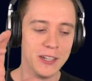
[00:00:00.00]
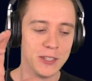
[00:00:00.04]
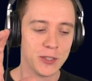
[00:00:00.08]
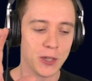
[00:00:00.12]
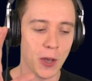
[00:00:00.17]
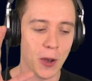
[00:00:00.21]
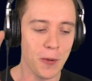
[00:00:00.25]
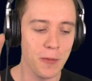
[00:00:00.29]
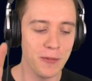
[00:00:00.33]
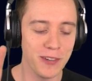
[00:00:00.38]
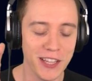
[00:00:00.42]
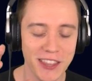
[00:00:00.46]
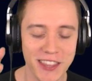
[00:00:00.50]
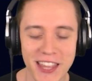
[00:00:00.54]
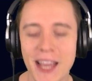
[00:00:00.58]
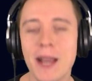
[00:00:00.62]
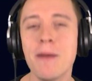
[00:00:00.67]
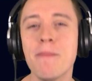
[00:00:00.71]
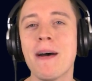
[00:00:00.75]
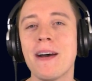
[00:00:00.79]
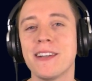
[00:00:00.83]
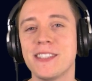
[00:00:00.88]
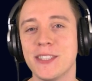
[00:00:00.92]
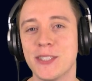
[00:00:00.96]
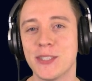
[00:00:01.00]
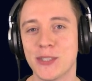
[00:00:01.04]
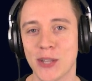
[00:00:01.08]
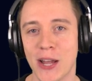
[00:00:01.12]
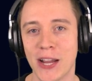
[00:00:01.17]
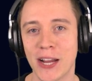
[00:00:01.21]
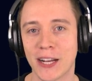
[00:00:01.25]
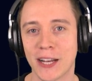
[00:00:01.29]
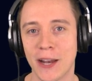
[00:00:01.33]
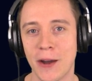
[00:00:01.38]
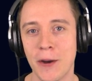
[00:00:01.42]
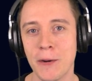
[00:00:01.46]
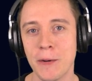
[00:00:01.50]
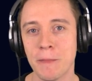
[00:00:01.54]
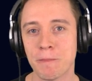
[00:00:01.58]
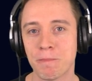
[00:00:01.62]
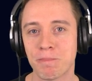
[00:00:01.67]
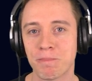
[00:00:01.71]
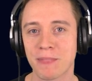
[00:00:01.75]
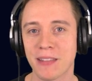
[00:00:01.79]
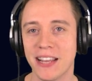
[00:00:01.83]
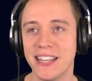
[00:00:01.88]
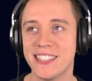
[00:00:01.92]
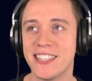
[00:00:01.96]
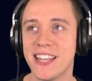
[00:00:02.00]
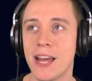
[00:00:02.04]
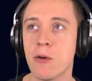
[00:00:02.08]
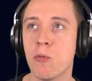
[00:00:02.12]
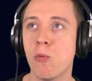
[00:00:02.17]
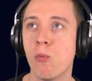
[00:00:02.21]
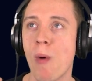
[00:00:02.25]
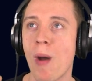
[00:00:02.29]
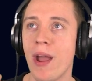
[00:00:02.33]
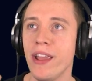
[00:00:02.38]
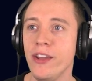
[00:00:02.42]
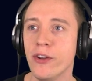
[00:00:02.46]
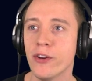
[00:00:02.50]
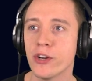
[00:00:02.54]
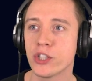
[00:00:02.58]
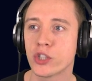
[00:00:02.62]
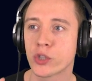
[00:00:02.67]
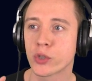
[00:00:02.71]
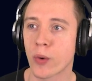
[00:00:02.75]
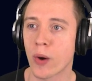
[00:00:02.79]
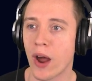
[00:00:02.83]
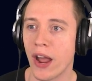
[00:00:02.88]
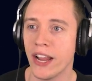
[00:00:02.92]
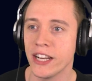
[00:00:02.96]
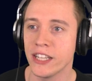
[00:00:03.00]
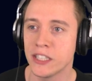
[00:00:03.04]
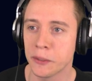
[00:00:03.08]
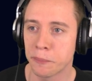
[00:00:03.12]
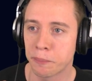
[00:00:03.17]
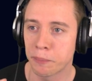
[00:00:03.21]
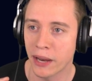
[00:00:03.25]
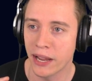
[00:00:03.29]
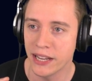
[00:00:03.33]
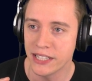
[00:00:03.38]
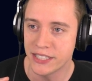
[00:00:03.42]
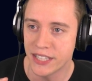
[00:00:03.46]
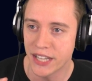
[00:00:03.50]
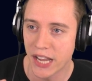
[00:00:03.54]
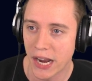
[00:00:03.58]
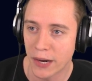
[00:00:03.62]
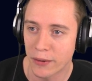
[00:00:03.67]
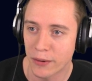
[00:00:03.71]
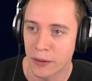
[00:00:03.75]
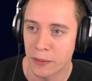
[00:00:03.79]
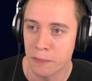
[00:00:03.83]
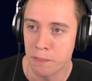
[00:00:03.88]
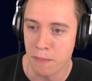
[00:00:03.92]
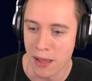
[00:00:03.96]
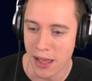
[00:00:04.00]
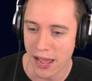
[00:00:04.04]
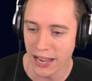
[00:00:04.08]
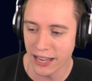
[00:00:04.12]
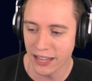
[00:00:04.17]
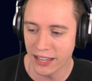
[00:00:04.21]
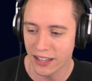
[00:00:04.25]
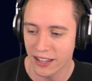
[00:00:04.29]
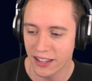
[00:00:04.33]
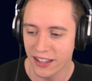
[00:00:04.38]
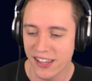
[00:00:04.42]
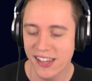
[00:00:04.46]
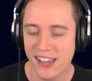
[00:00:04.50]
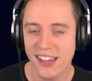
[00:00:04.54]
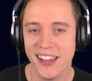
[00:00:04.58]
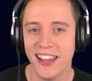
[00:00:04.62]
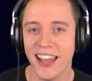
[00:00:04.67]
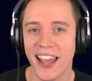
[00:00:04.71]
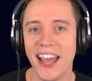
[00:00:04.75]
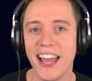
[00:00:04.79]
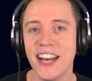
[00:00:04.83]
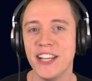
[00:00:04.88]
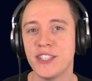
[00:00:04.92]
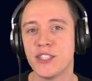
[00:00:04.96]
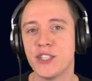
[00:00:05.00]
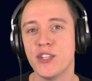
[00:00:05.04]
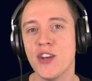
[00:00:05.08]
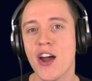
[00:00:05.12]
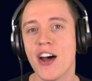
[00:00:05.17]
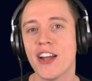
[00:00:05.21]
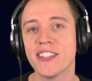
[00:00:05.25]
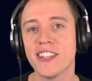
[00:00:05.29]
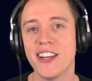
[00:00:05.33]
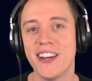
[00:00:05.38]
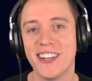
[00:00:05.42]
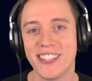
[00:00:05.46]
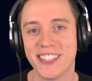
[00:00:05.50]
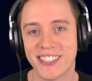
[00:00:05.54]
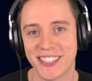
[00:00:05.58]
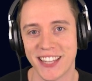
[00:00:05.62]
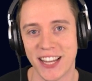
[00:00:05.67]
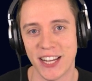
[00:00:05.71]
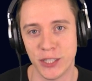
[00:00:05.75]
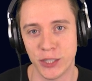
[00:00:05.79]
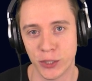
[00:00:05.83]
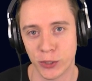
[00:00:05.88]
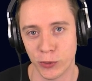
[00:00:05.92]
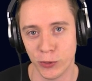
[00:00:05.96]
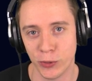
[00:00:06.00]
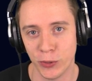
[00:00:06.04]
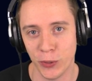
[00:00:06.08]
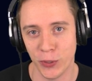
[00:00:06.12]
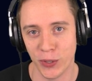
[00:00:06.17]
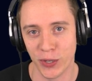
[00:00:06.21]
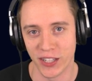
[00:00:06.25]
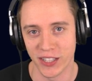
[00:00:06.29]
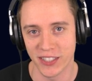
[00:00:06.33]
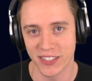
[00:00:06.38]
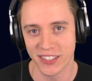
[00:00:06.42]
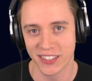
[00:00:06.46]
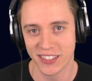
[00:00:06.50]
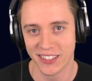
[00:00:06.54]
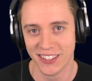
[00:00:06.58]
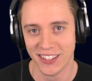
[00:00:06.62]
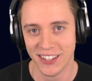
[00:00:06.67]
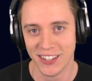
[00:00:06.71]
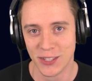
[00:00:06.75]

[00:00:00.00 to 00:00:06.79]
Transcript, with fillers: So, the thing about the Cyclone is that when you're trying to play Terran mech, it is not an essential unit.